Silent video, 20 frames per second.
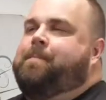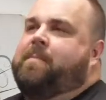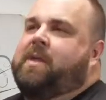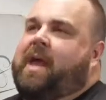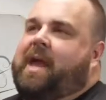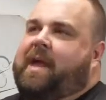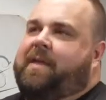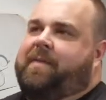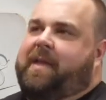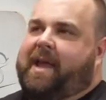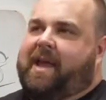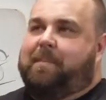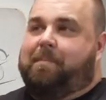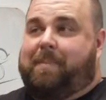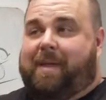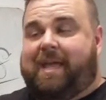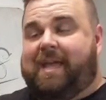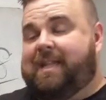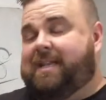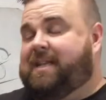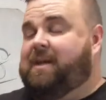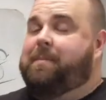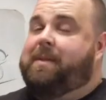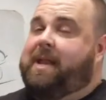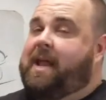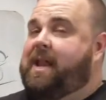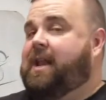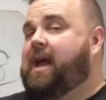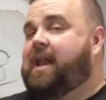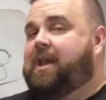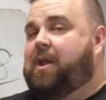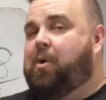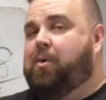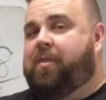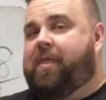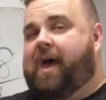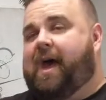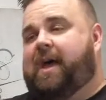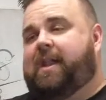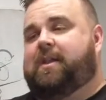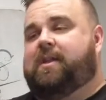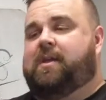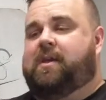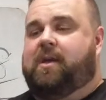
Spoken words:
And they can be intimidating, I know that.